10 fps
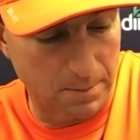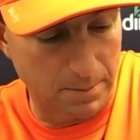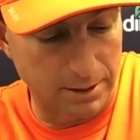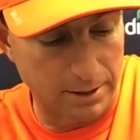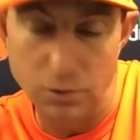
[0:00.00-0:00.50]

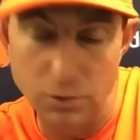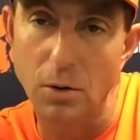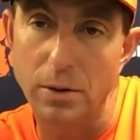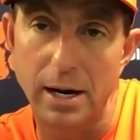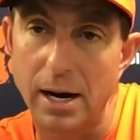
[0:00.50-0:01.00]
But I do
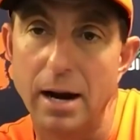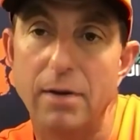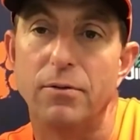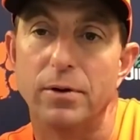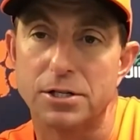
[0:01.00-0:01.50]
know that
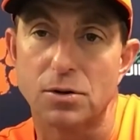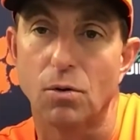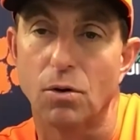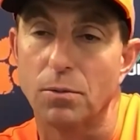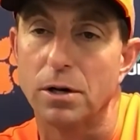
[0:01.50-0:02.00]
every
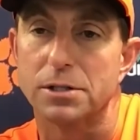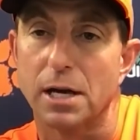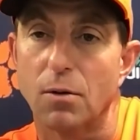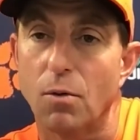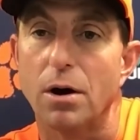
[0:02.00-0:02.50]
storm runs
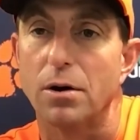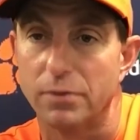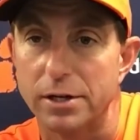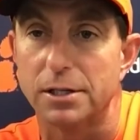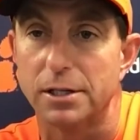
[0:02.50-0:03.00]
out of water
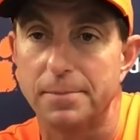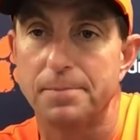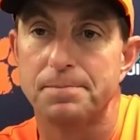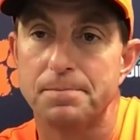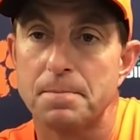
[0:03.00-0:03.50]
eventually.
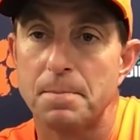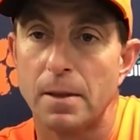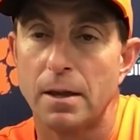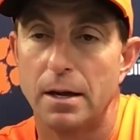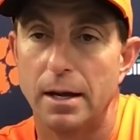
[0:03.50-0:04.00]

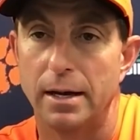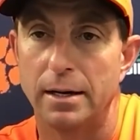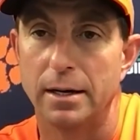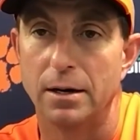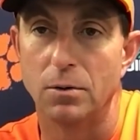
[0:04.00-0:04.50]

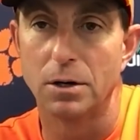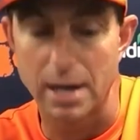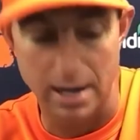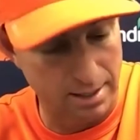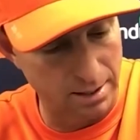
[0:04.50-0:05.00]
And we're
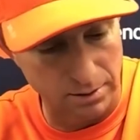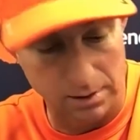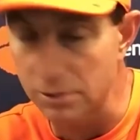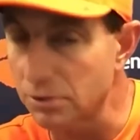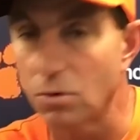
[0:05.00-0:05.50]
kind of
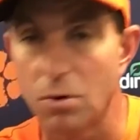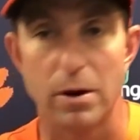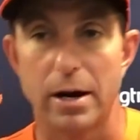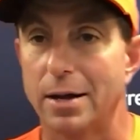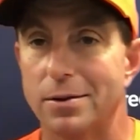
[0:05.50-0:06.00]
in a storm right now.